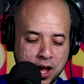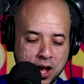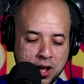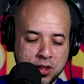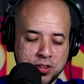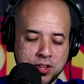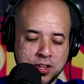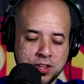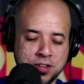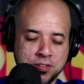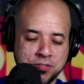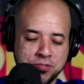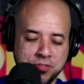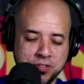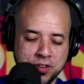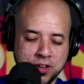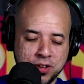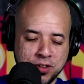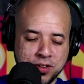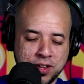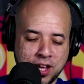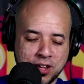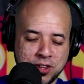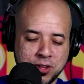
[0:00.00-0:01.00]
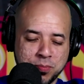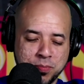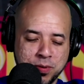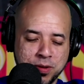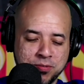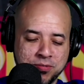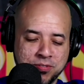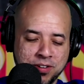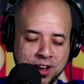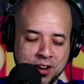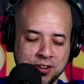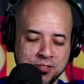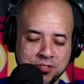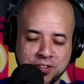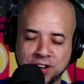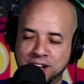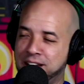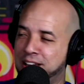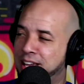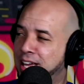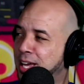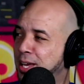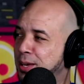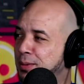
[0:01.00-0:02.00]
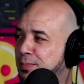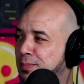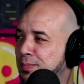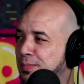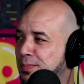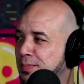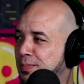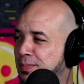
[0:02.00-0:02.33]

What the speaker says: How does it feel not to be verified, Gabe?